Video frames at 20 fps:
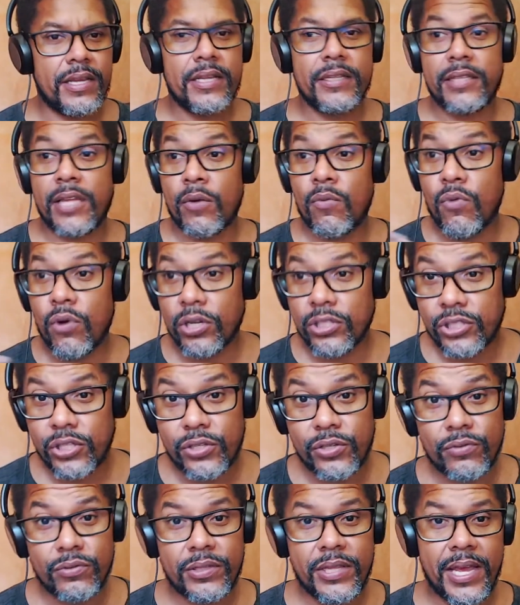They're watching
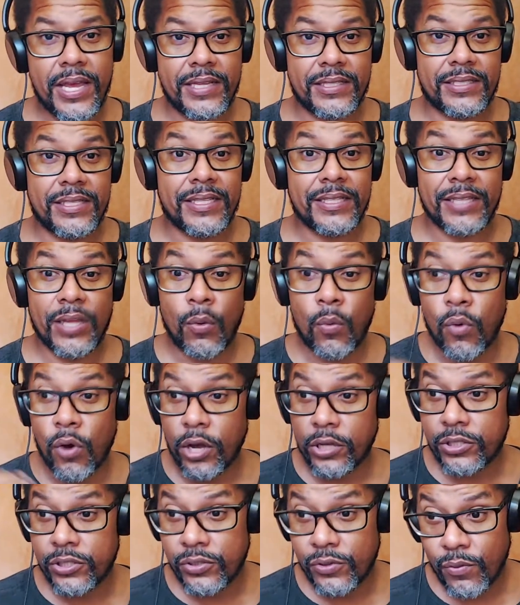you dance. They're
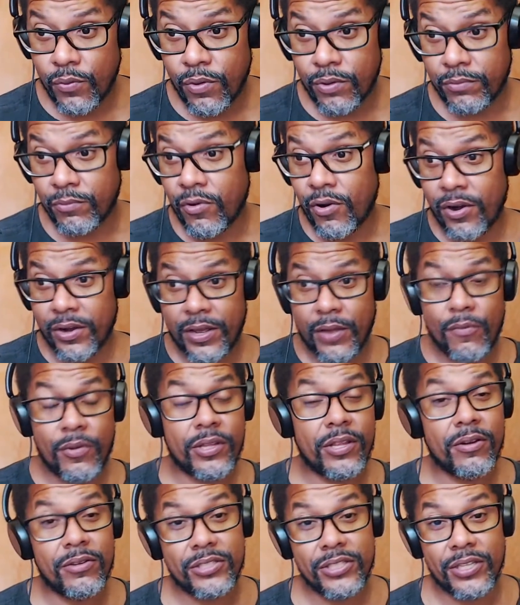watching you walking
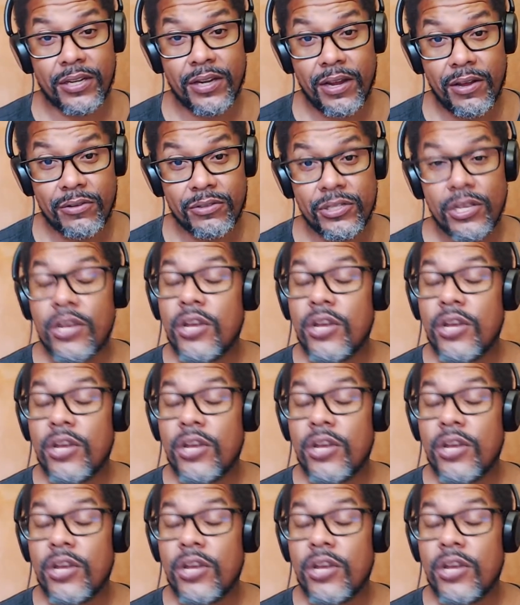without your clothes.